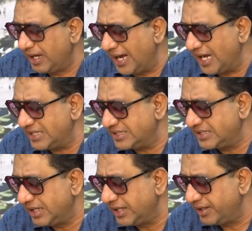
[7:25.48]
as
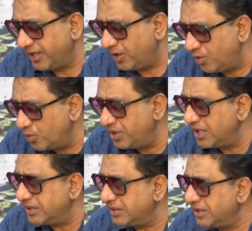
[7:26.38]
the
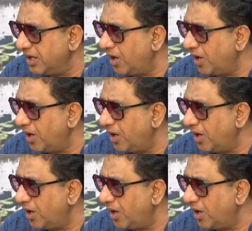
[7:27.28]
union